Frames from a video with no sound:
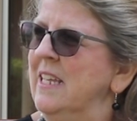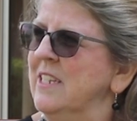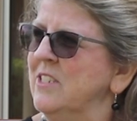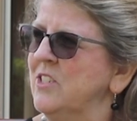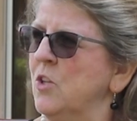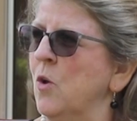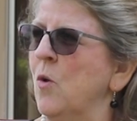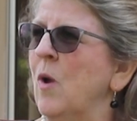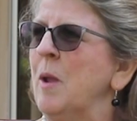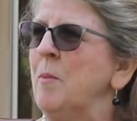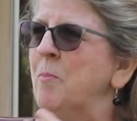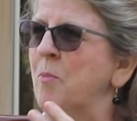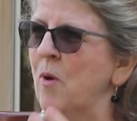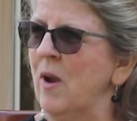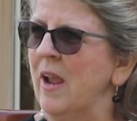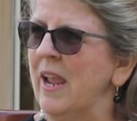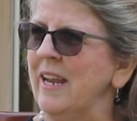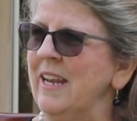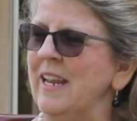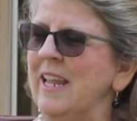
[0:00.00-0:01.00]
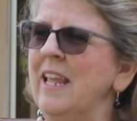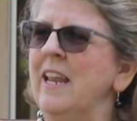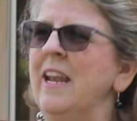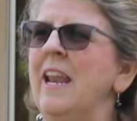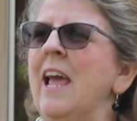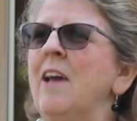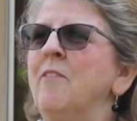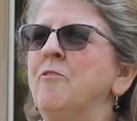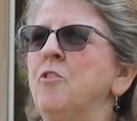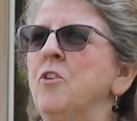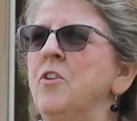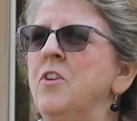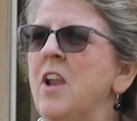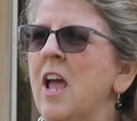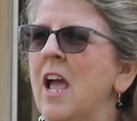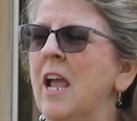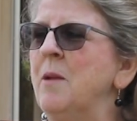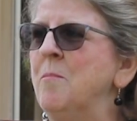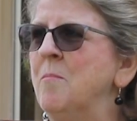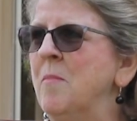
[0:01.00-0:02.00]
So I prayed, and after
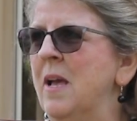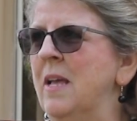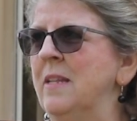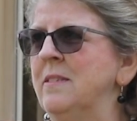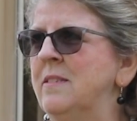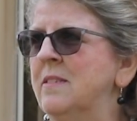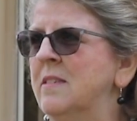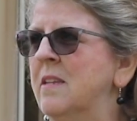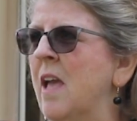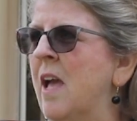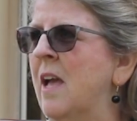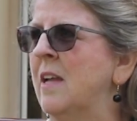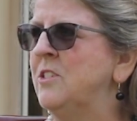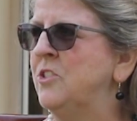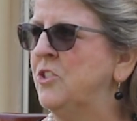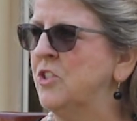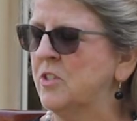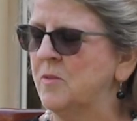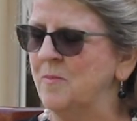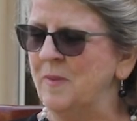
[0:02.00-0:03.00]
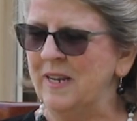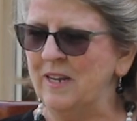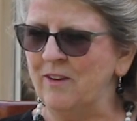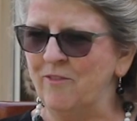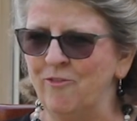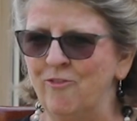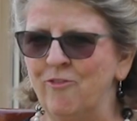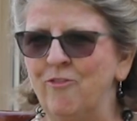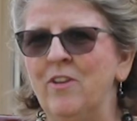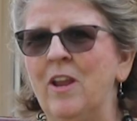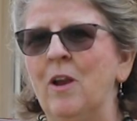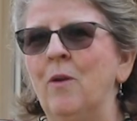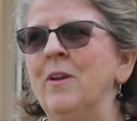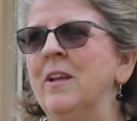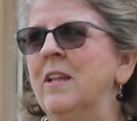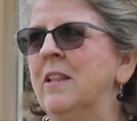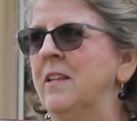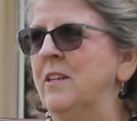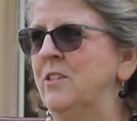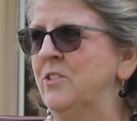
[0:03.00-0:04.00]
9 months, God just made it
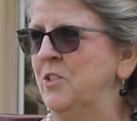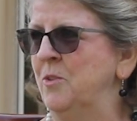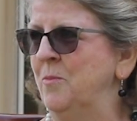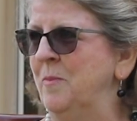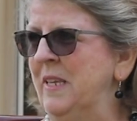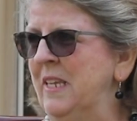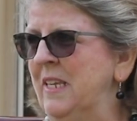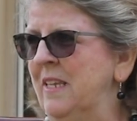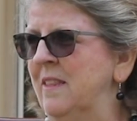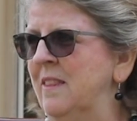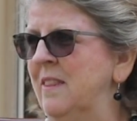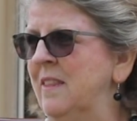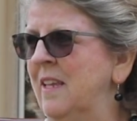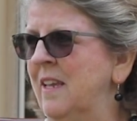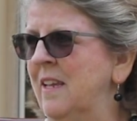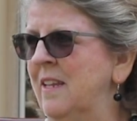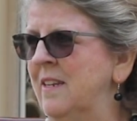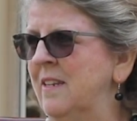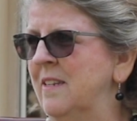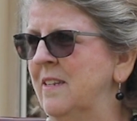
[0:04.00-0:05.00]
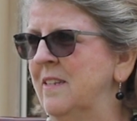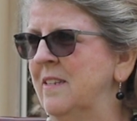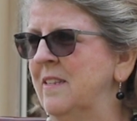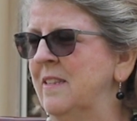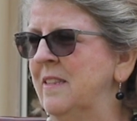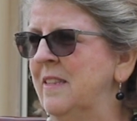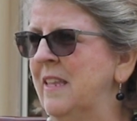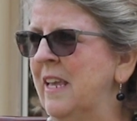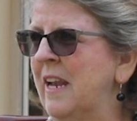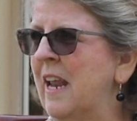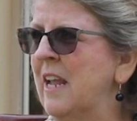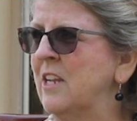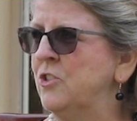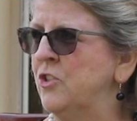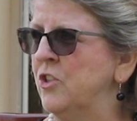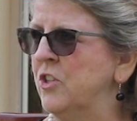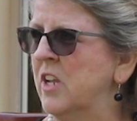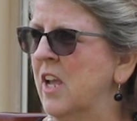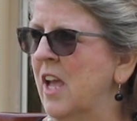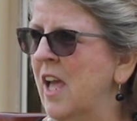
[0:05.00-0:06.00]
very clear to me that I
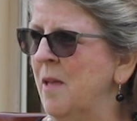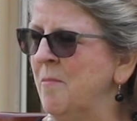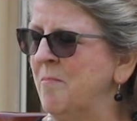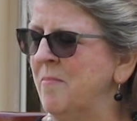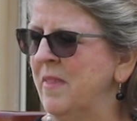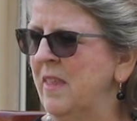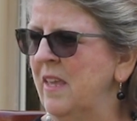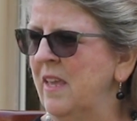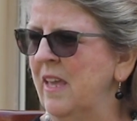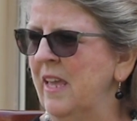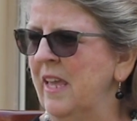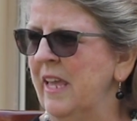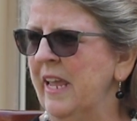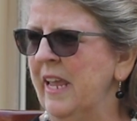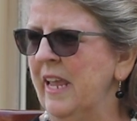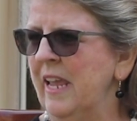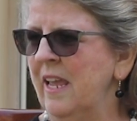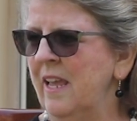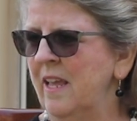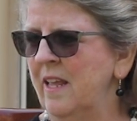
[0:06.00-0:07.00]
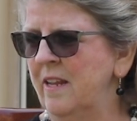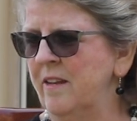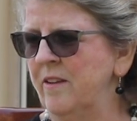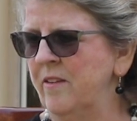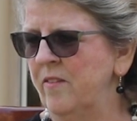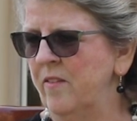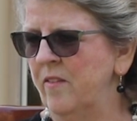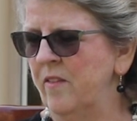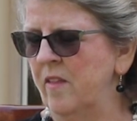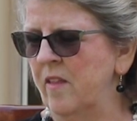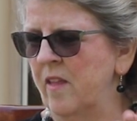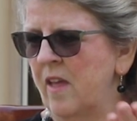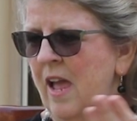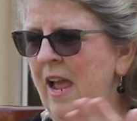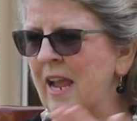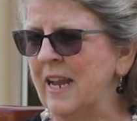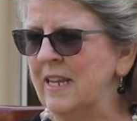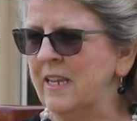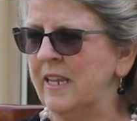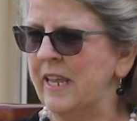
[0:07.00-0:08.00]
should come. And
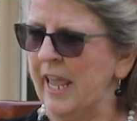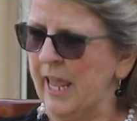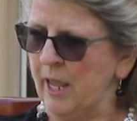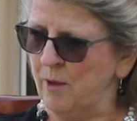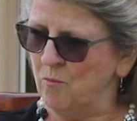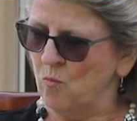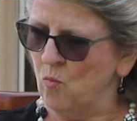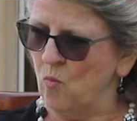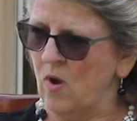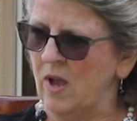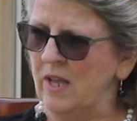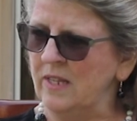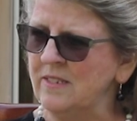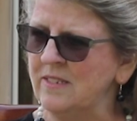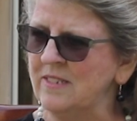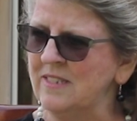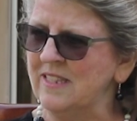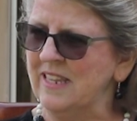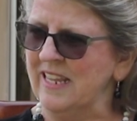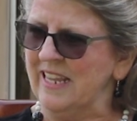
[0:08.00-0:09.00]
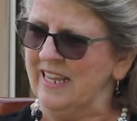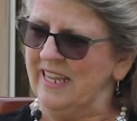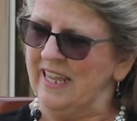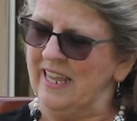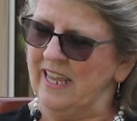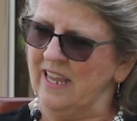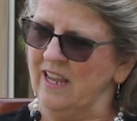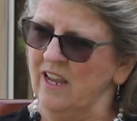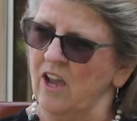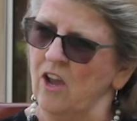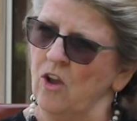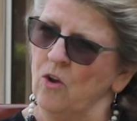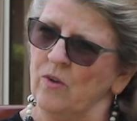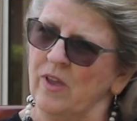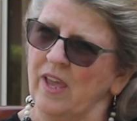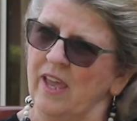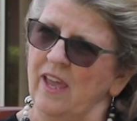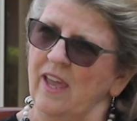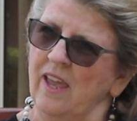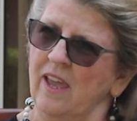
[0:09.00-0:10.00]
I came once thinking,
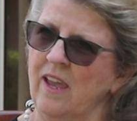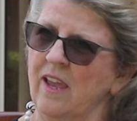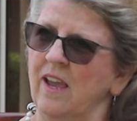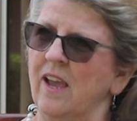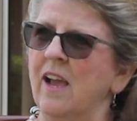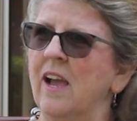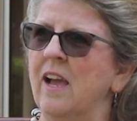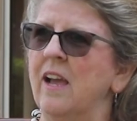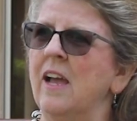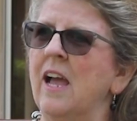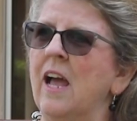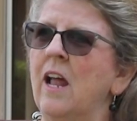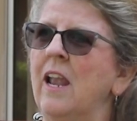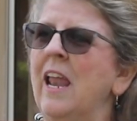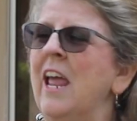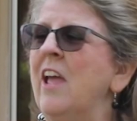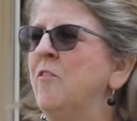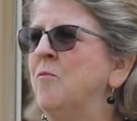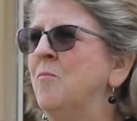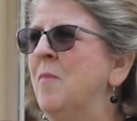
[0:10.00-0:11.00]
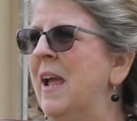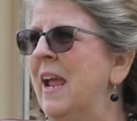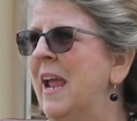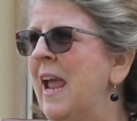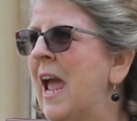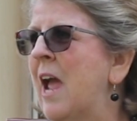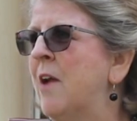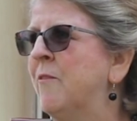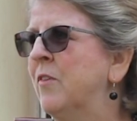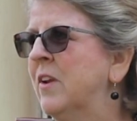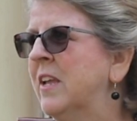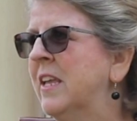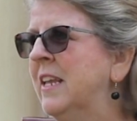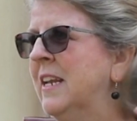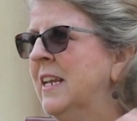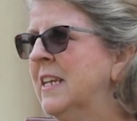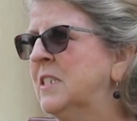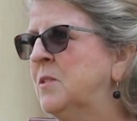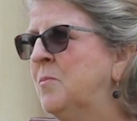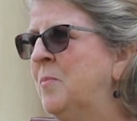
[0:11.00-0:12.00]
okay, I'll have my
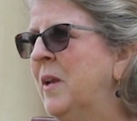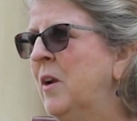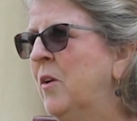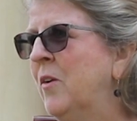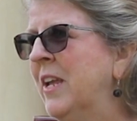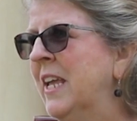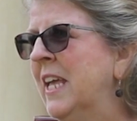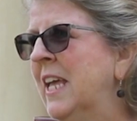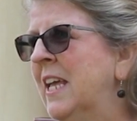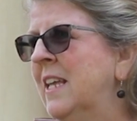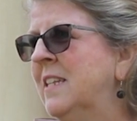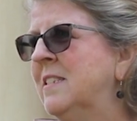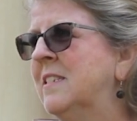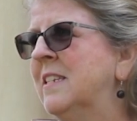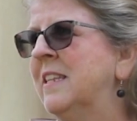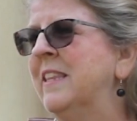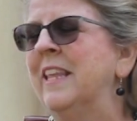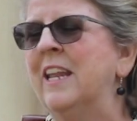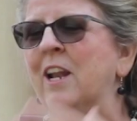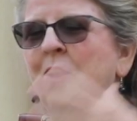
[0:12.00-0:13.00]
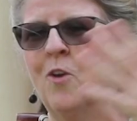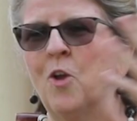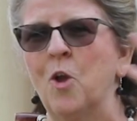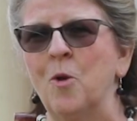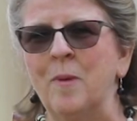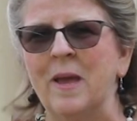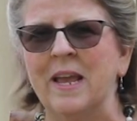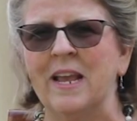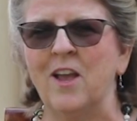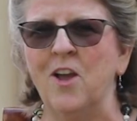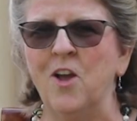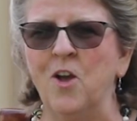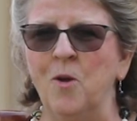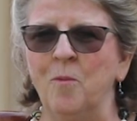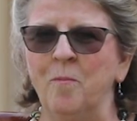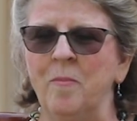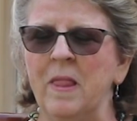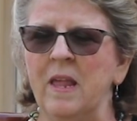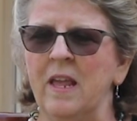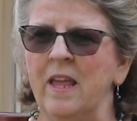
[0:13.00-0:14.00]
African experience and then I'll go back
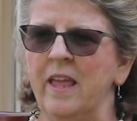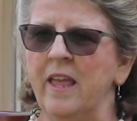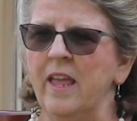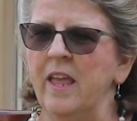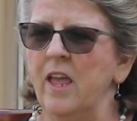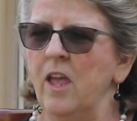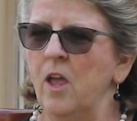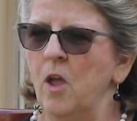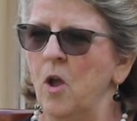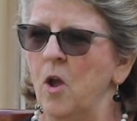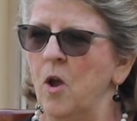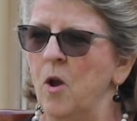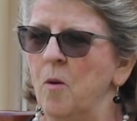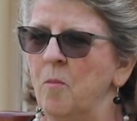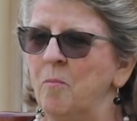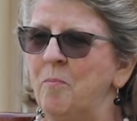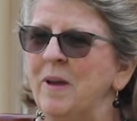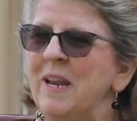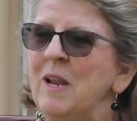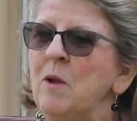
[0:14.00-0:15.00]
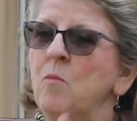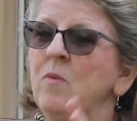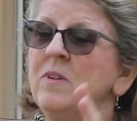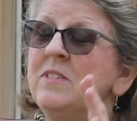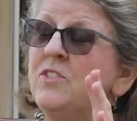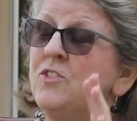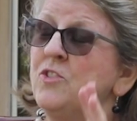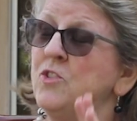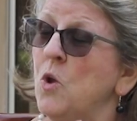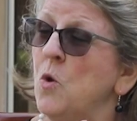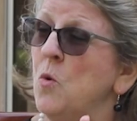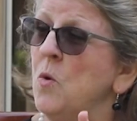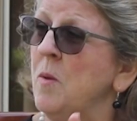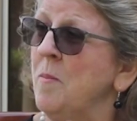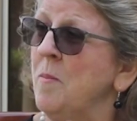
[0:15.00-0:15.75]
home. But it was so